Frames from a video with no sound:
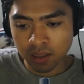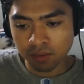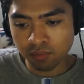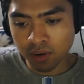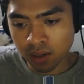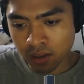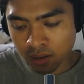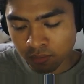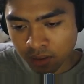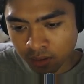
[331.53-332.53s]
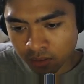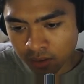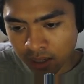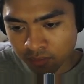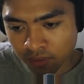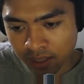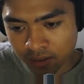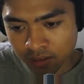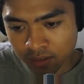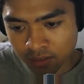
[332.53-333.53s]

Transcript: where we can either have like